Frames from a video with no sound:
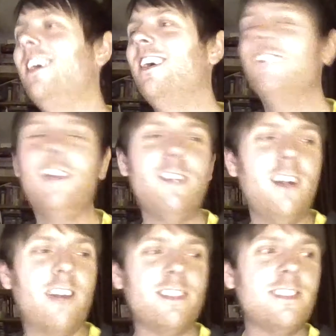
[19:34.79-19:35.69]
Maybe
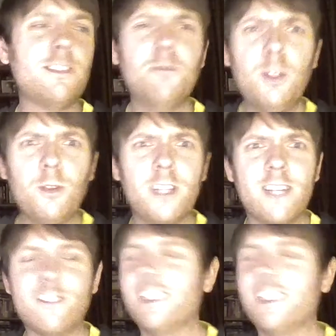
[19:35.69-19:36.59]
not after this
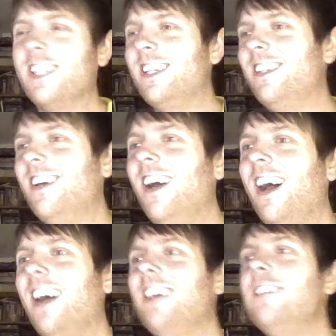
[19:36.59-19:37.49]
smoothie I'm drinking.
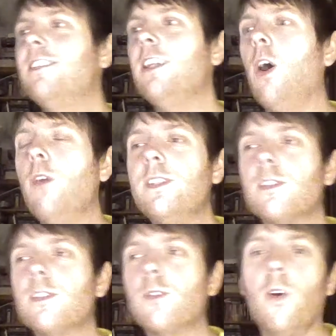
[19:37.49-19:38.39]
It's The Office,
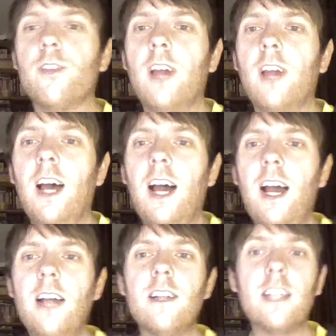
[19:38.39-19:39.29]
of course.
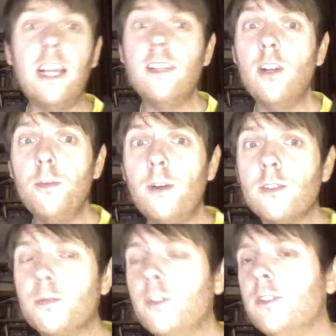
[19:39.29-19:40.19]
And again, no
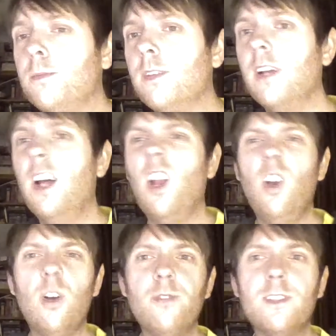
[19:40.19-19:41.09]
bonus points, but
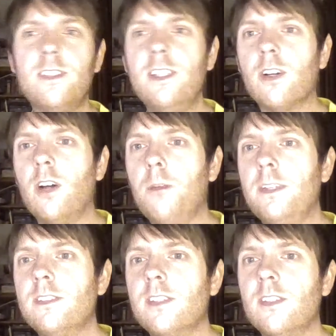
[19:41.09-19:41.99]
love to see your comments.